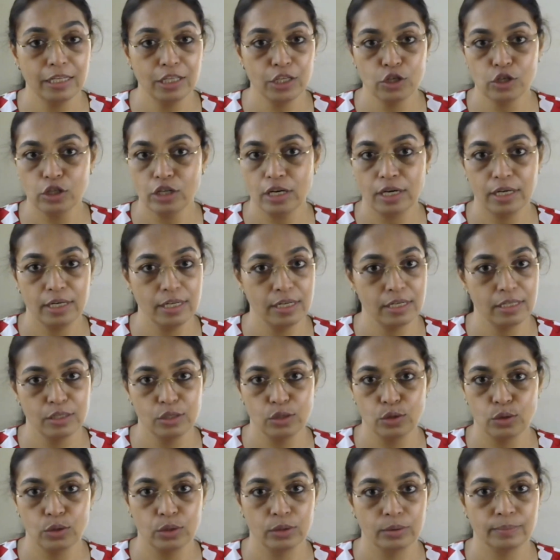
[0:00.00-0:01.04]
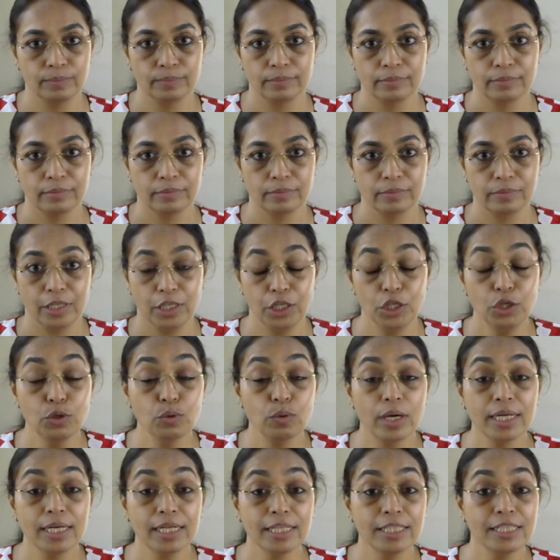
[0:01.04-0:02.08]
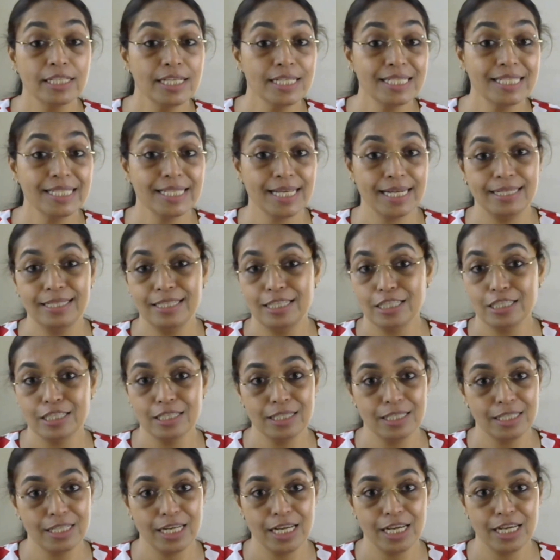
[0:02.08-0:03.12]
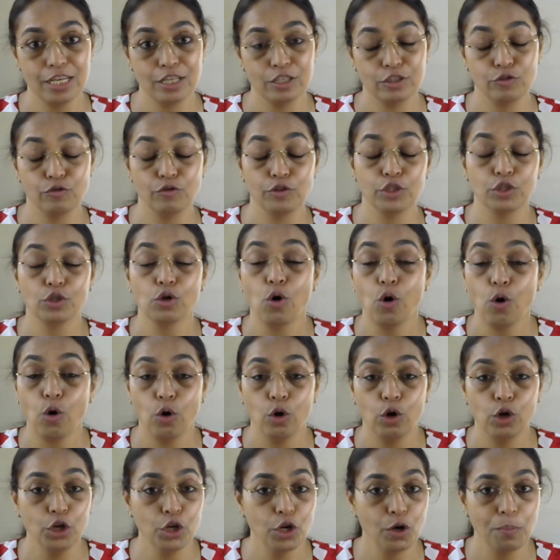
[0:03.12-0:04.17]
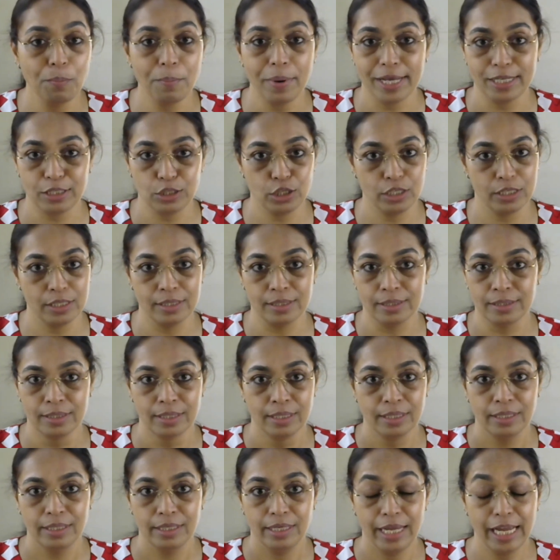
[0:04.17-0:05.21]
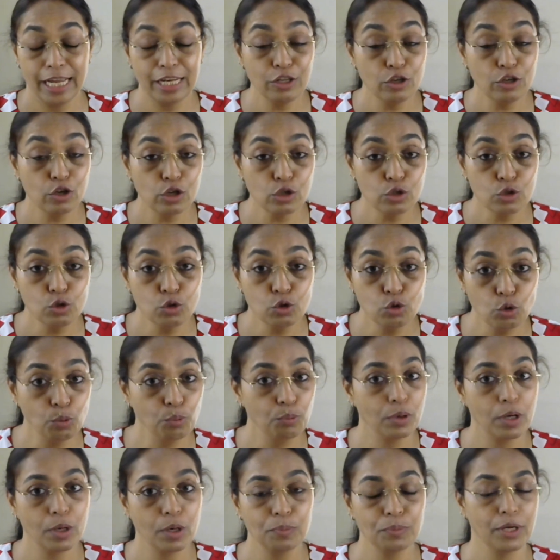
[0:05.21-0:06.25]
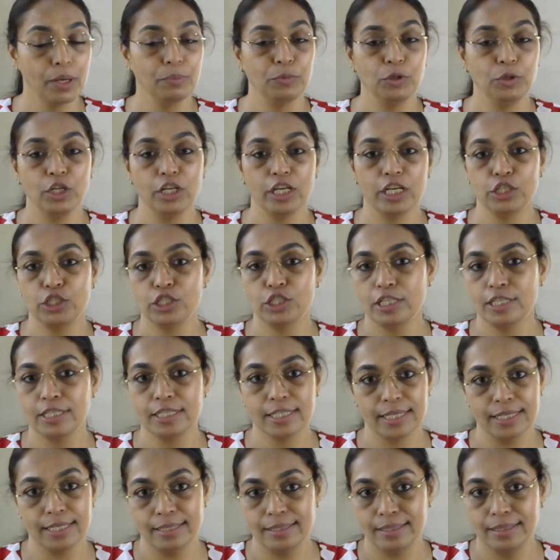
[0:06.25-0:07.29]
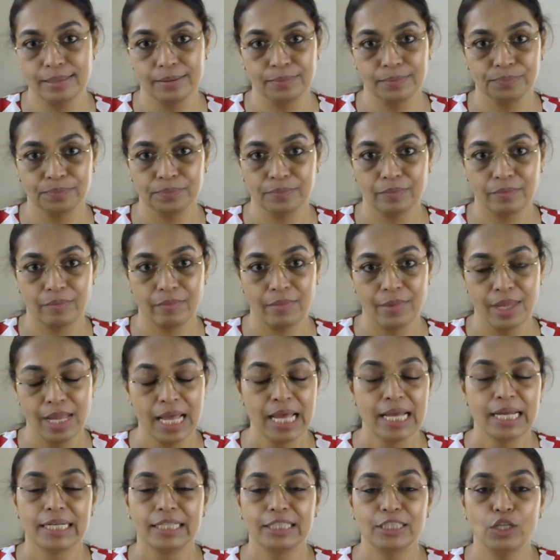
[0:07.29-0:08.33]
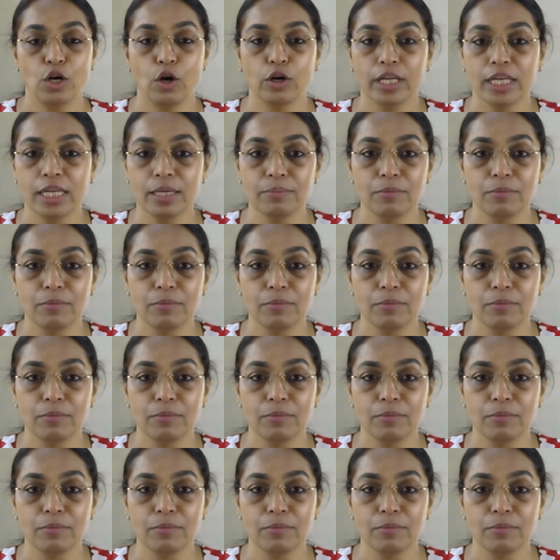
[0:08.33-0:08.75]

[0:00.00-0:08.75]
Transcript: in your career zone. You are in the center stage with all your passion and your superb communication skills. Talking